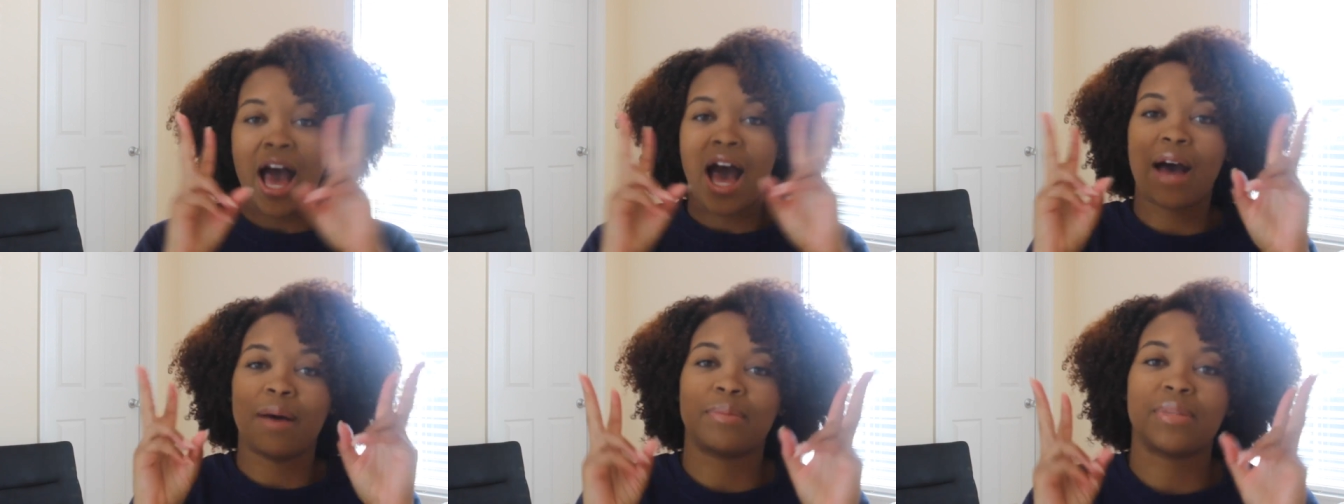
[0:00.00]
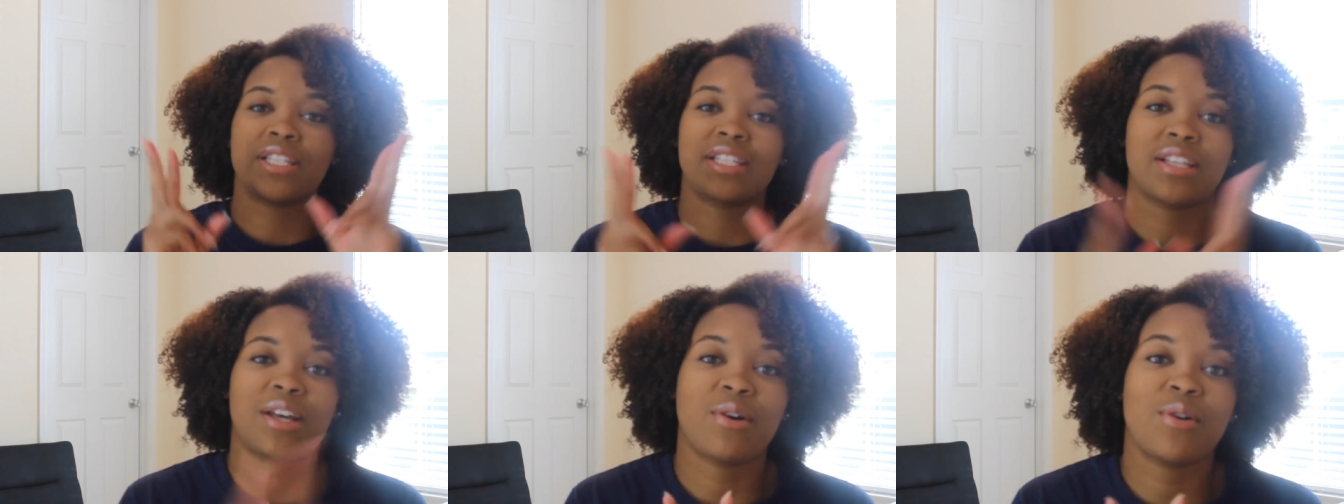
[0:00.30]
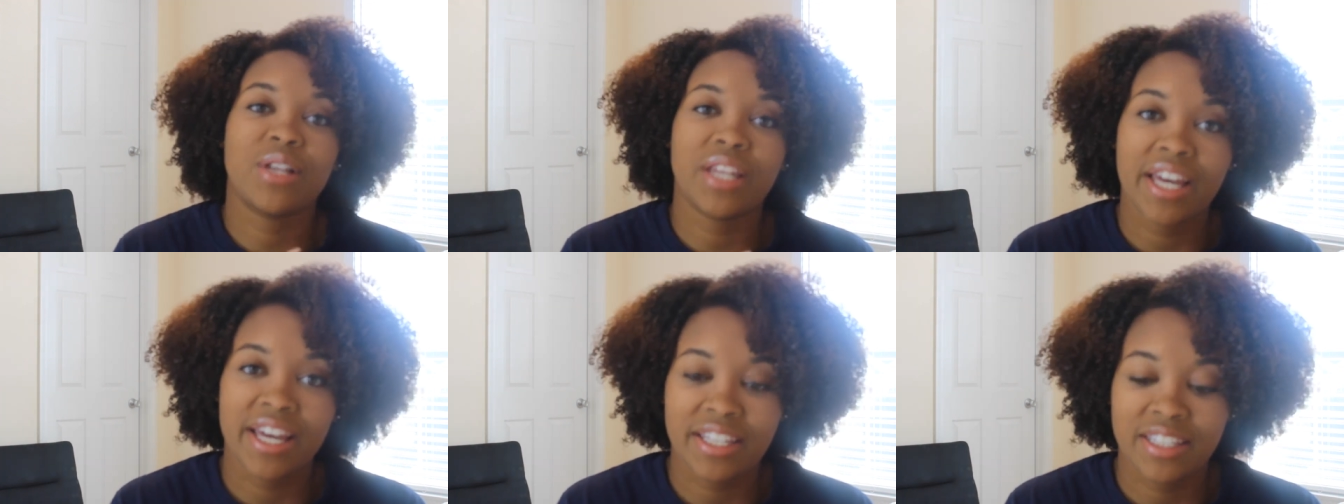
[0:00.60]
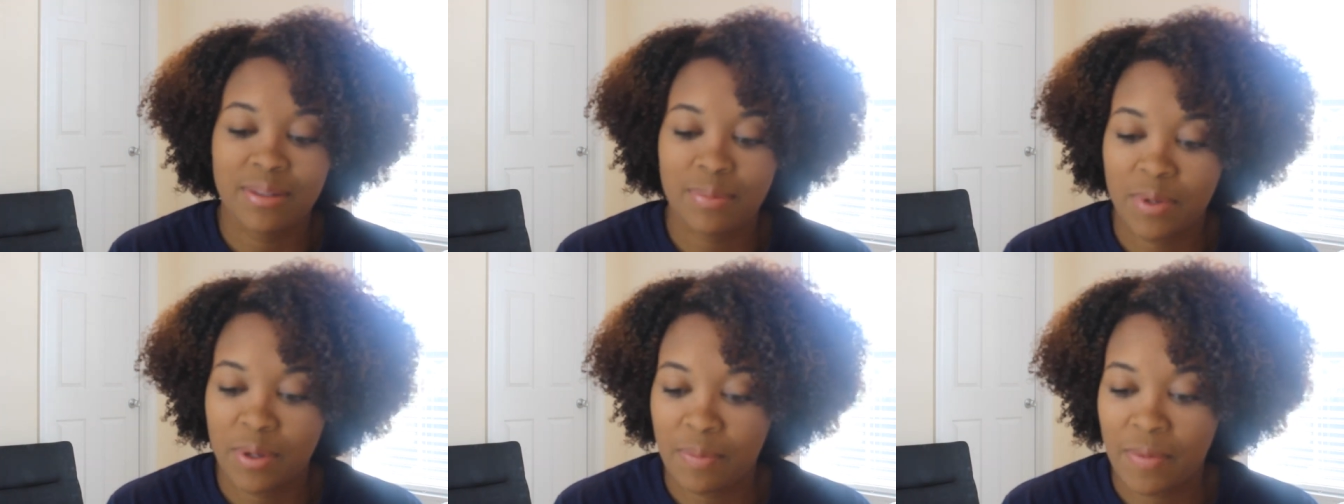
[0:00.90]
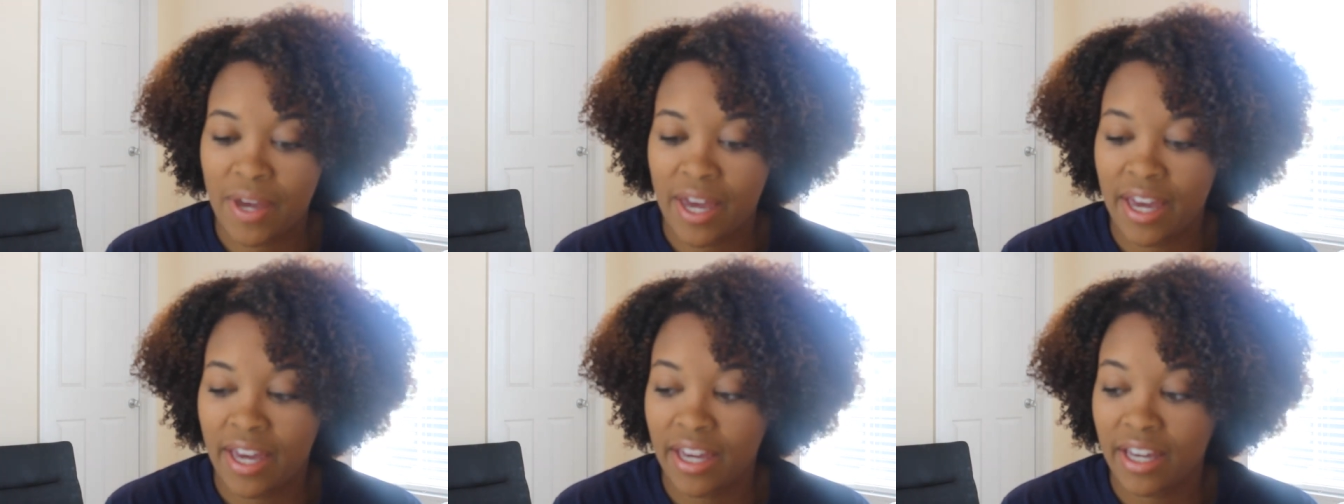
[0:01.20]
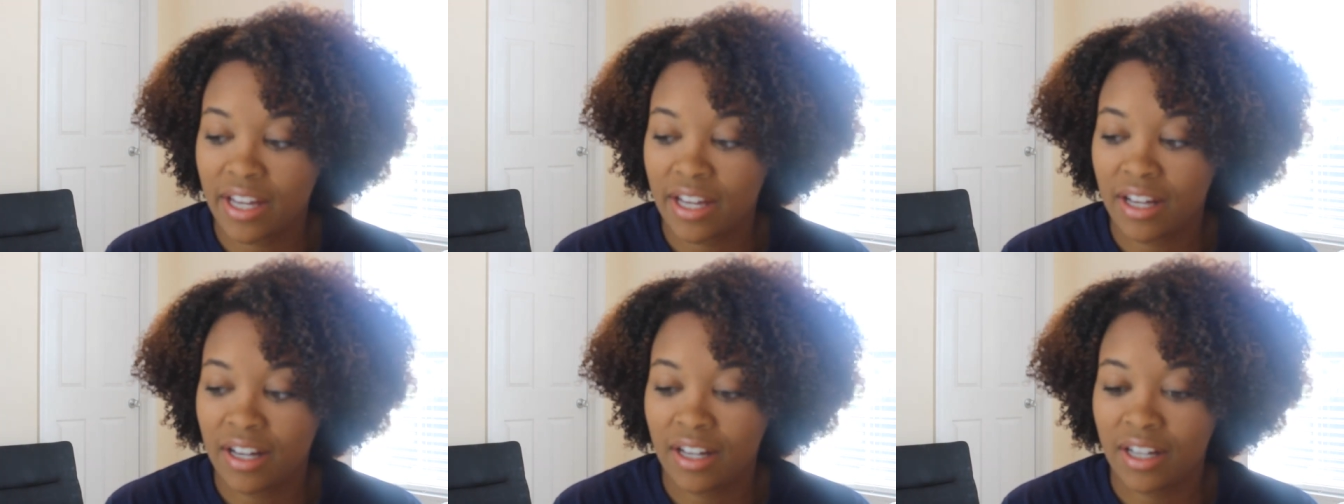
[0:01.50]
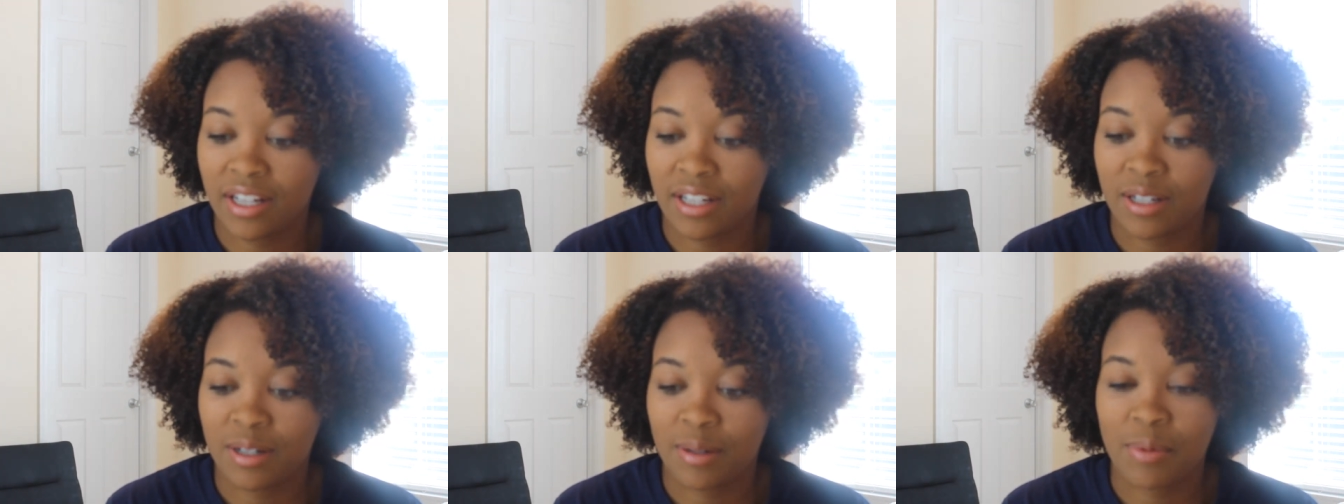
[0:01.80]
i'm so glad to be back
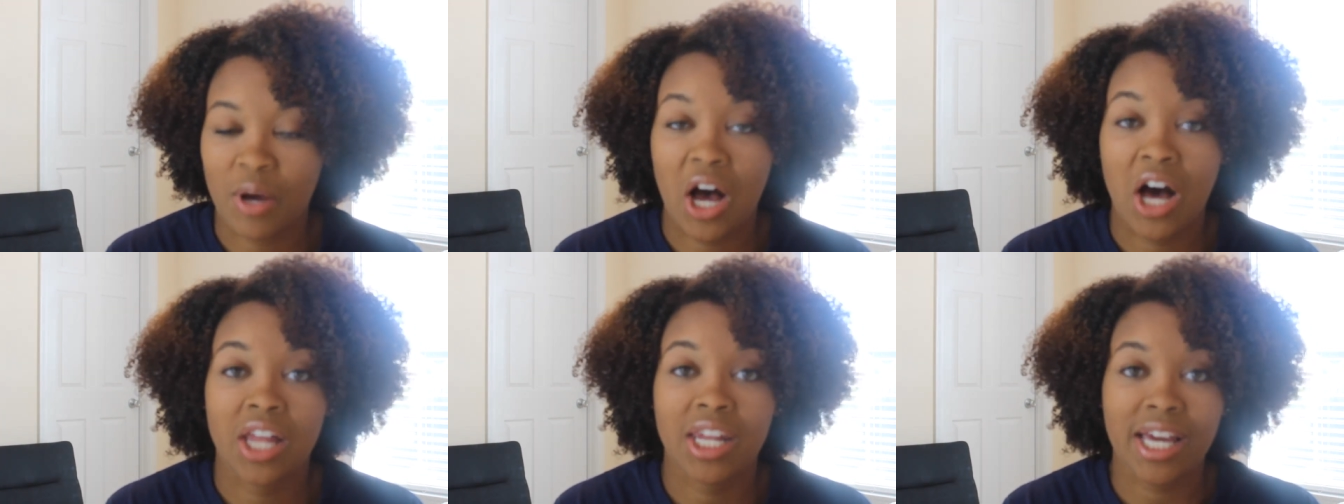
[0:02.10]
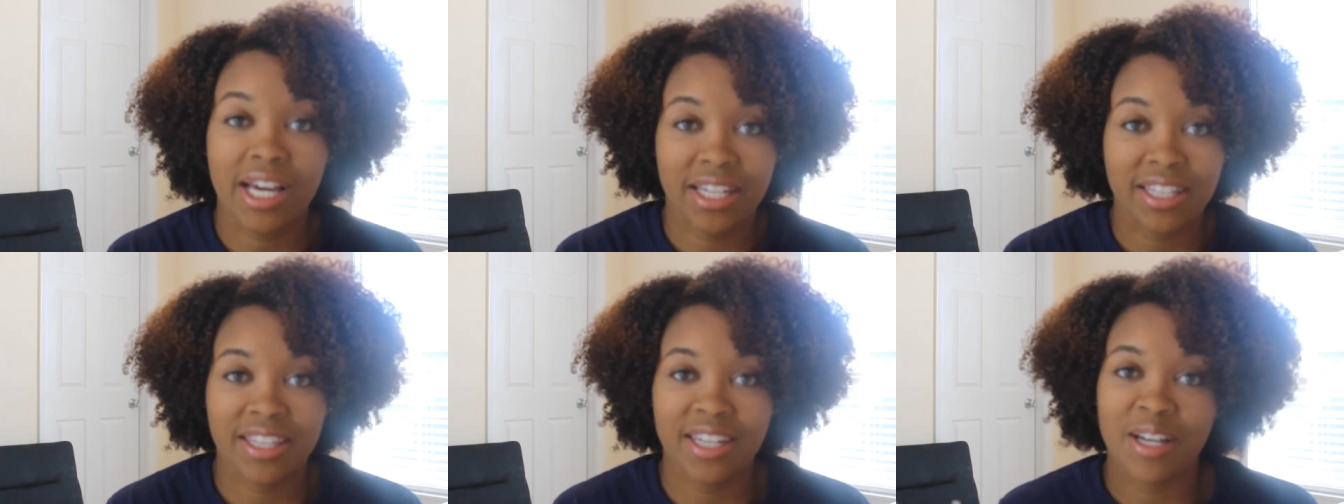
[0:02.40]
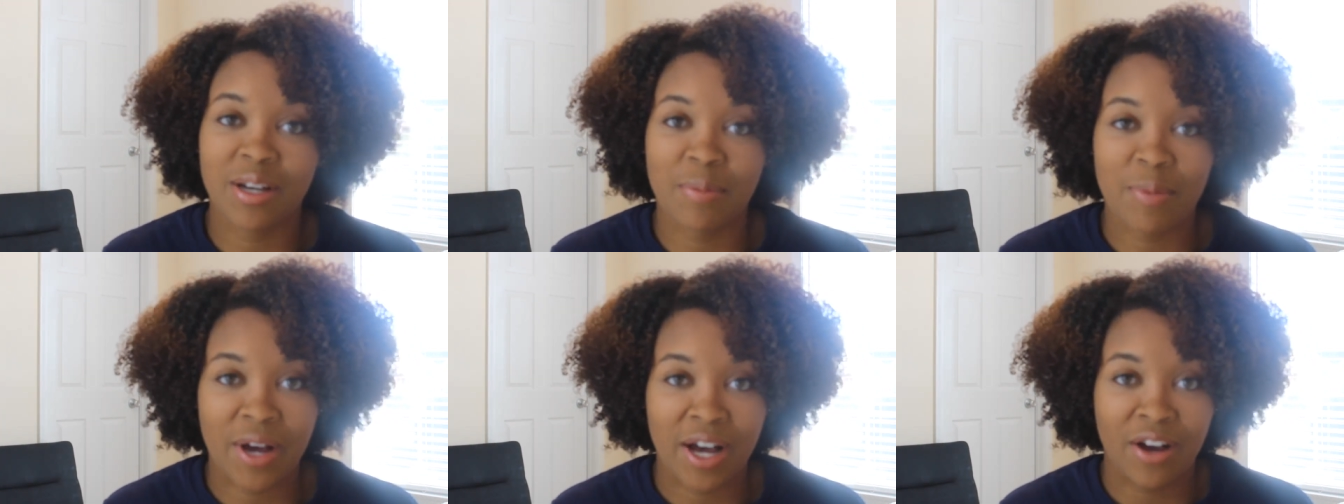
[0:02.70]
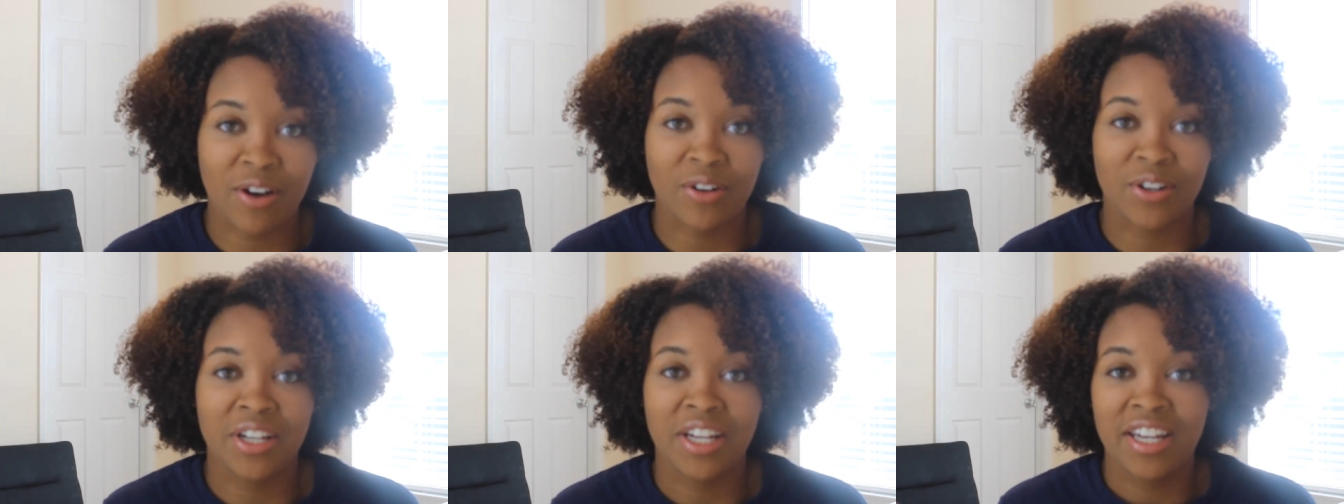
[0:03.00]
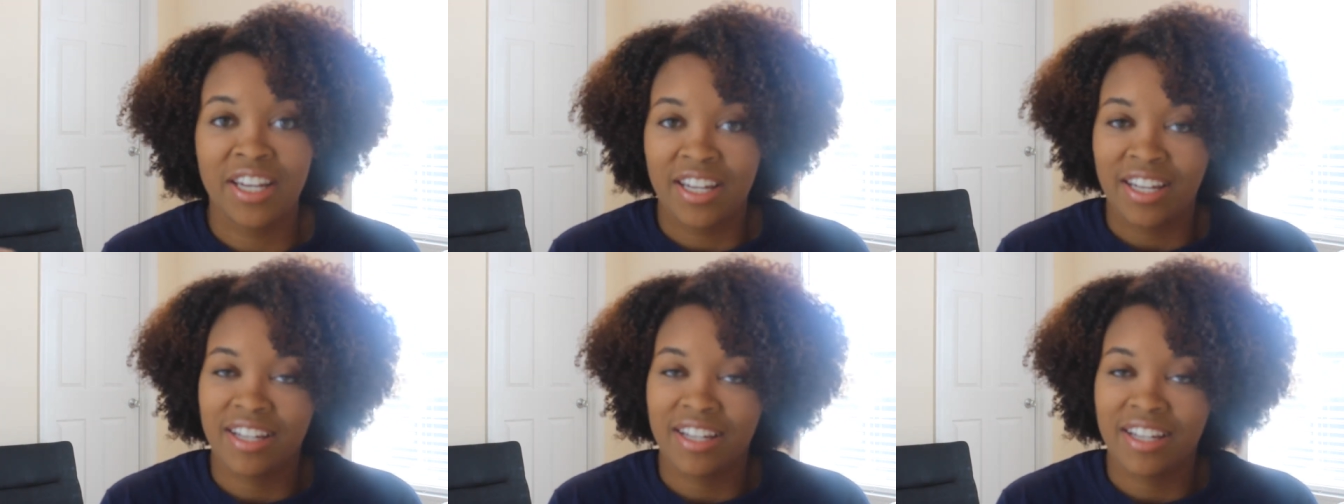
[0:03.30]
um, all i could think about